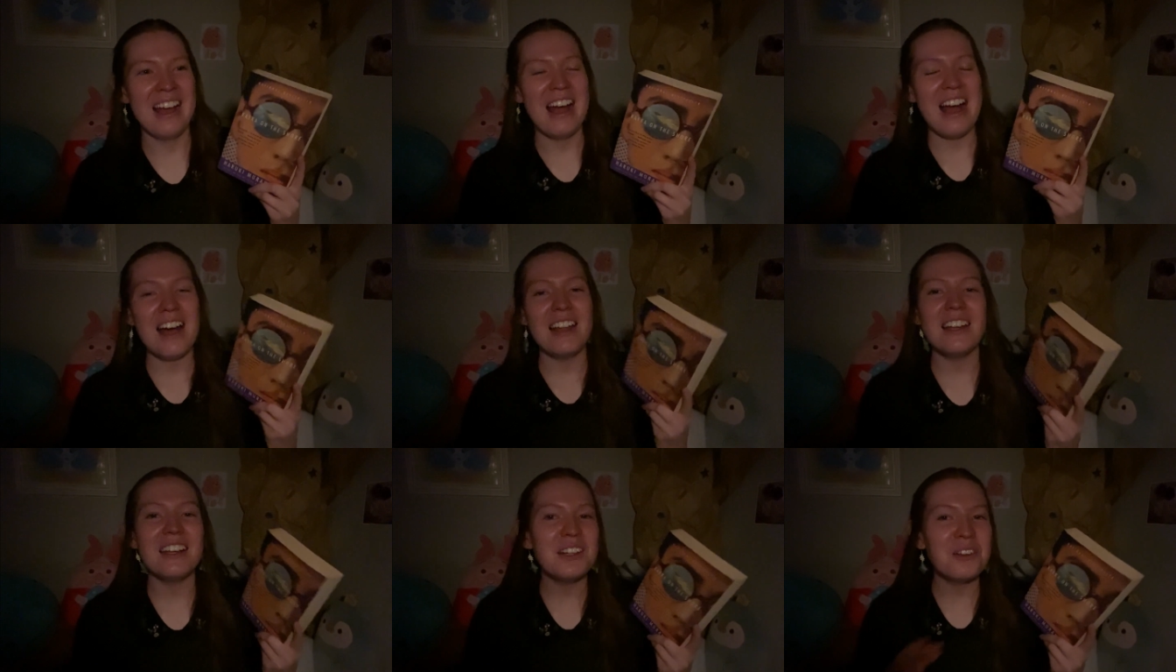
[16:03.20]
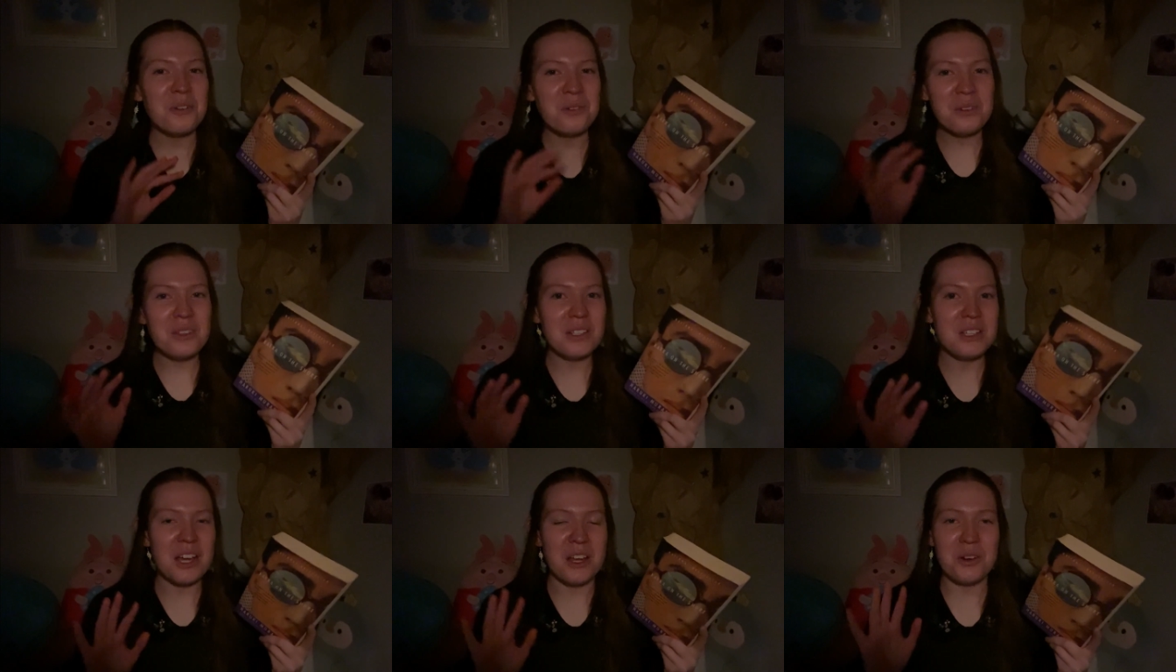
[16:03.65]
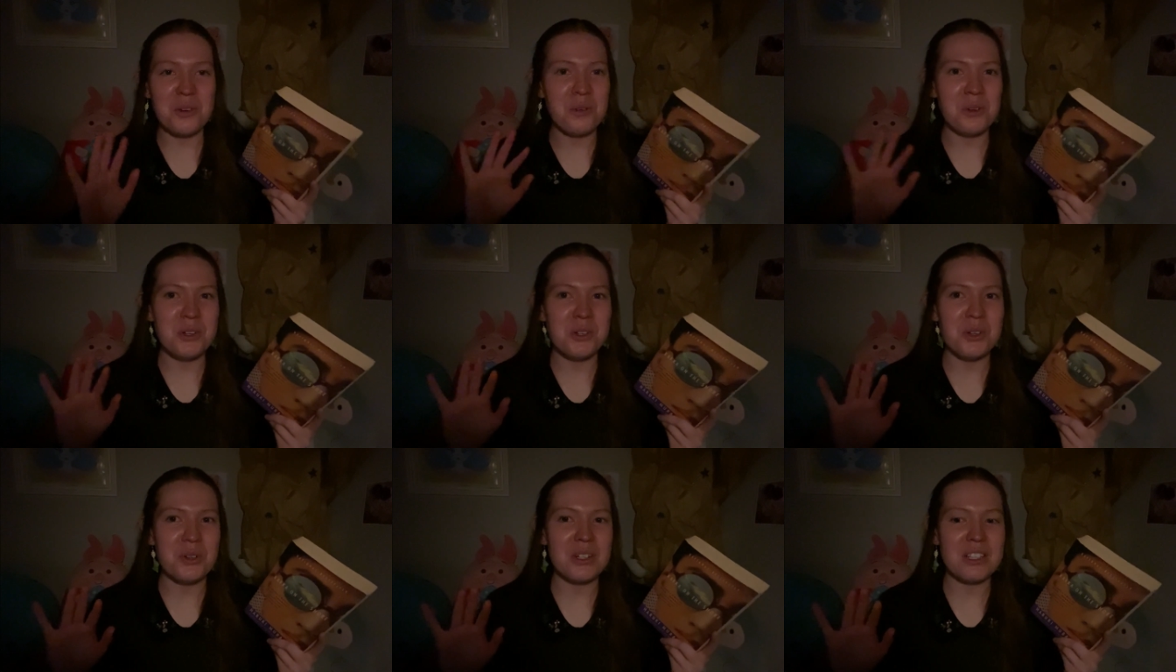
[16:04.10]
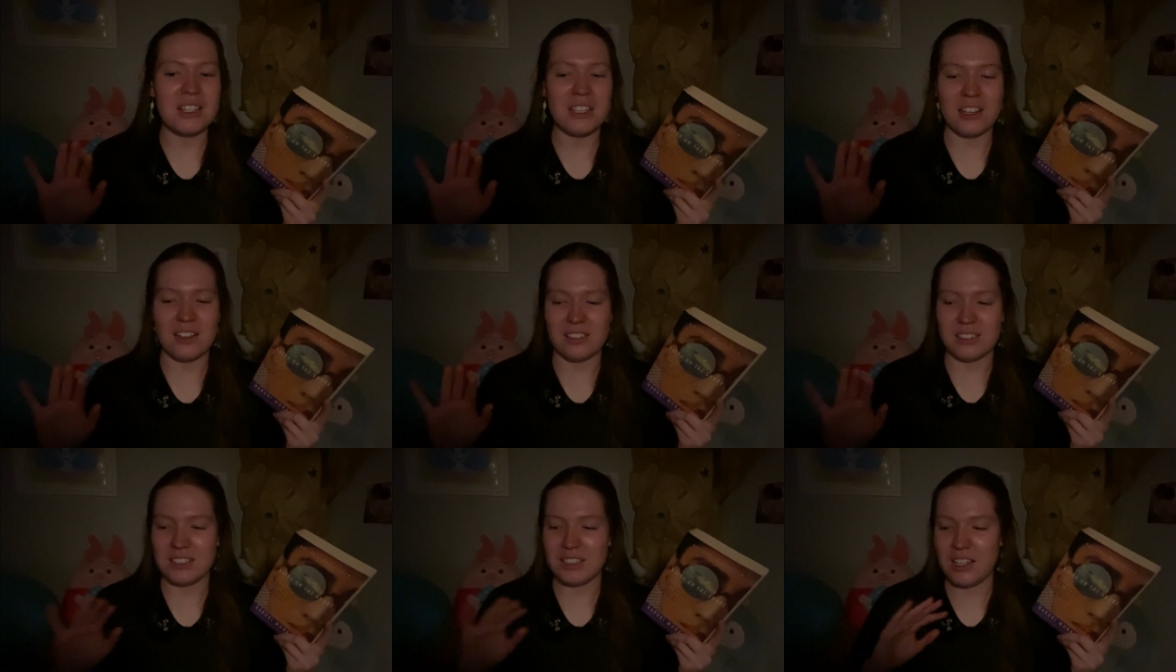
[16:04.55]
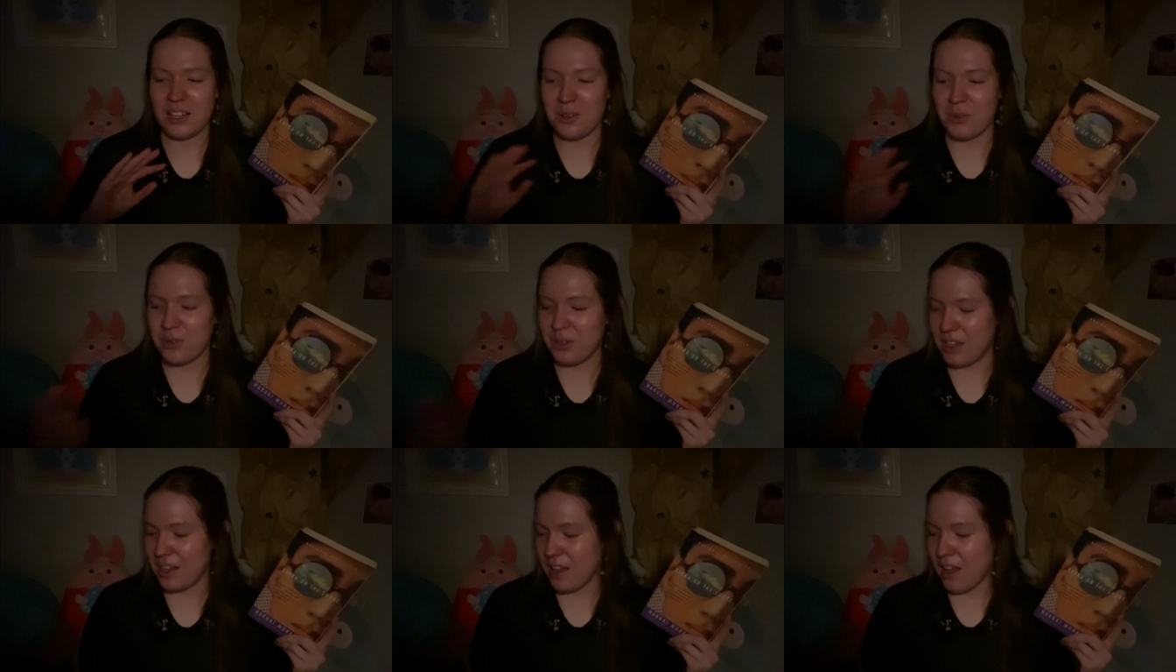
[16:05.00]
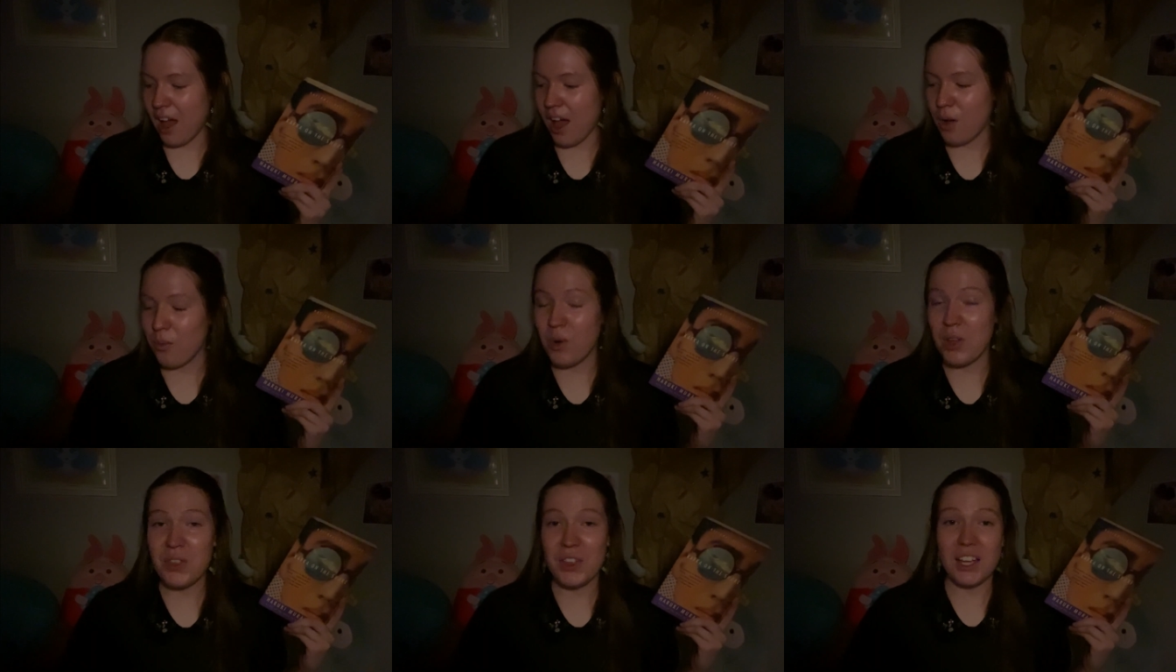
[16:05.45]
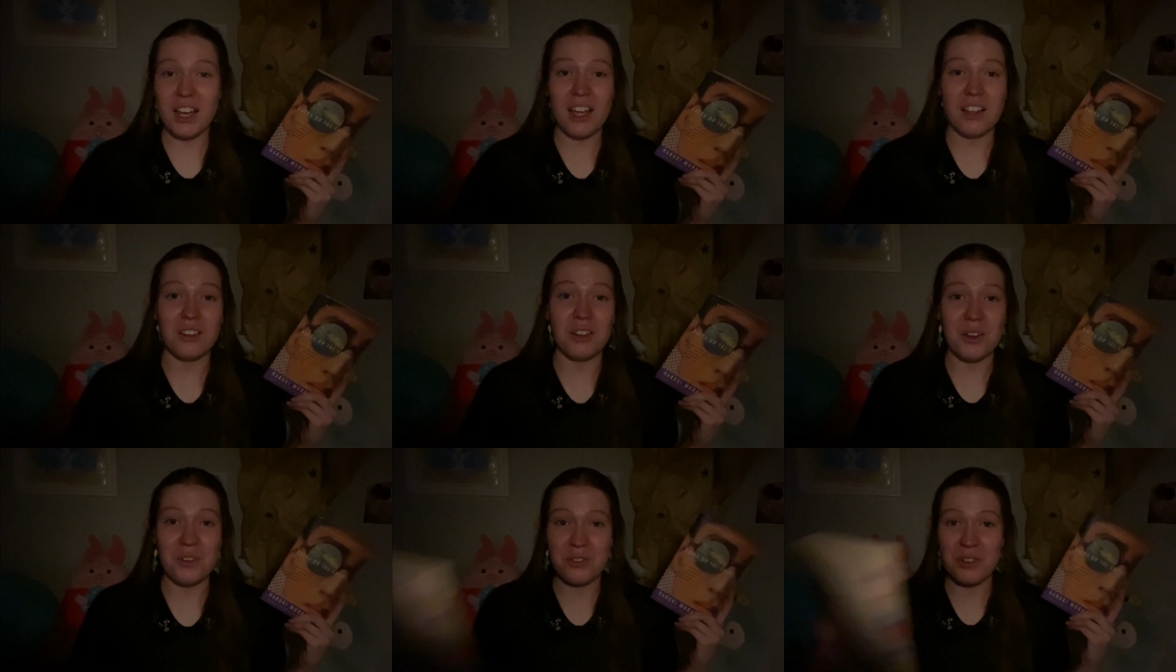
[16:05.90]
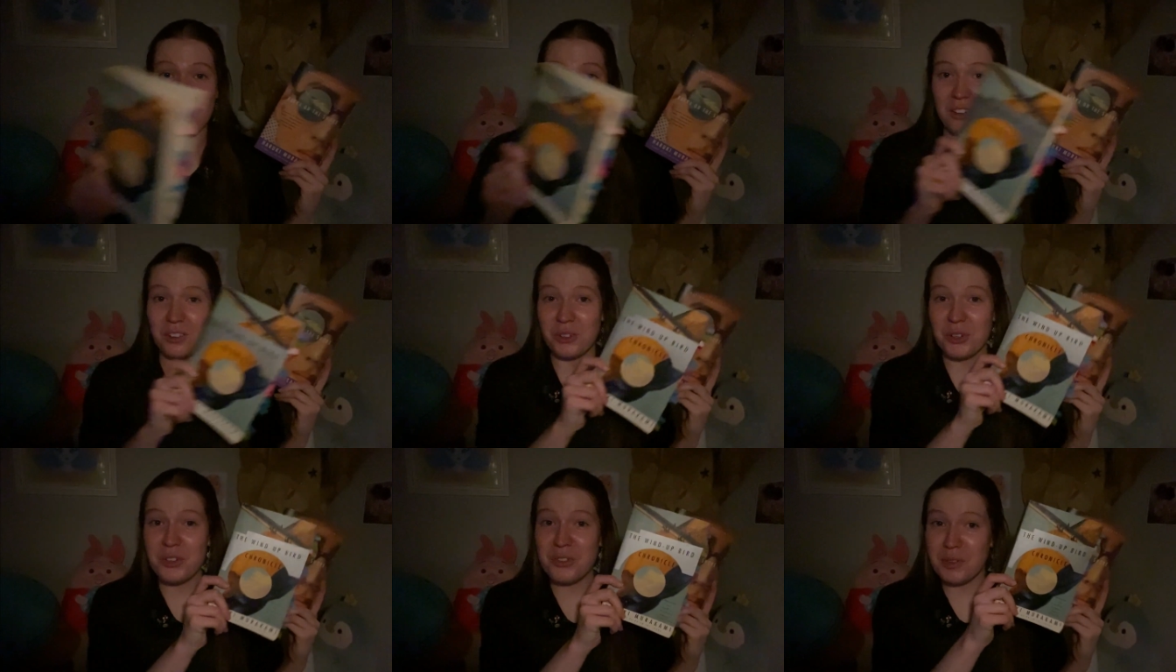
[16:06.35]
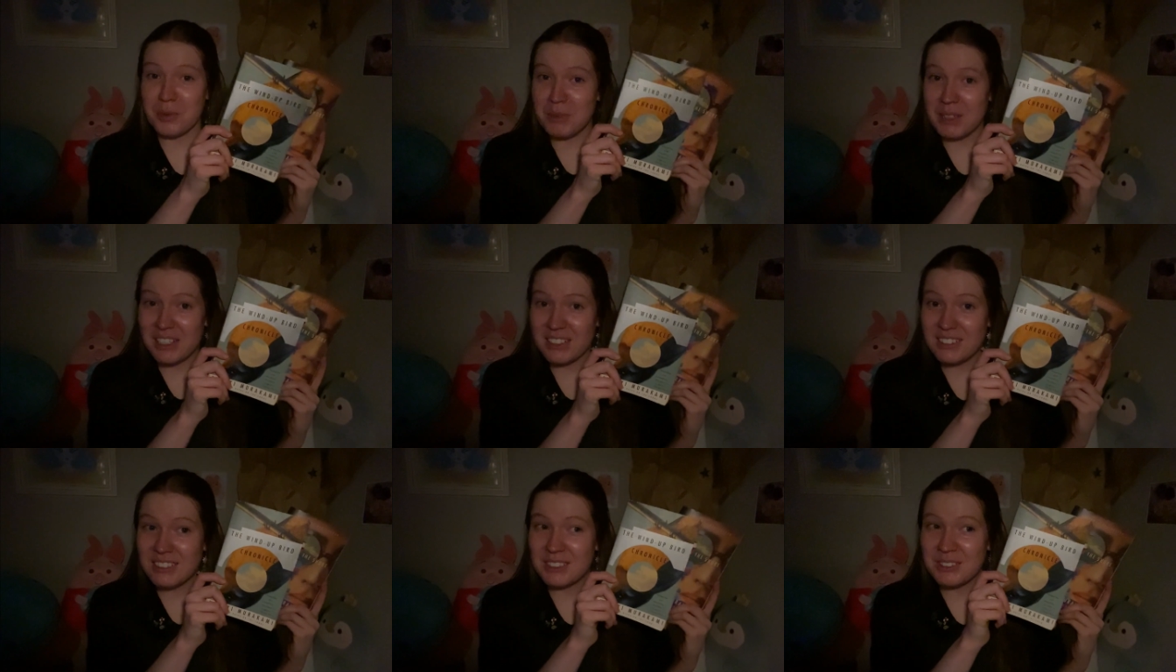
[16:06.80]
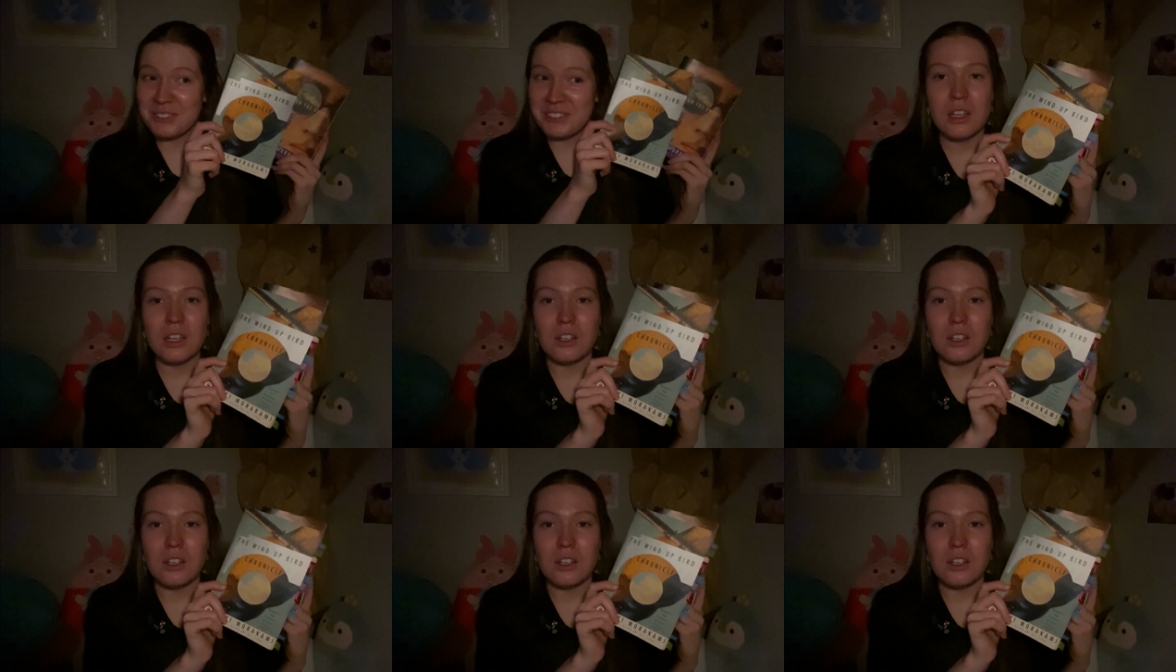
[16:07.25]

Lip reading: And I don't want to know anything else. One thing I learned from this,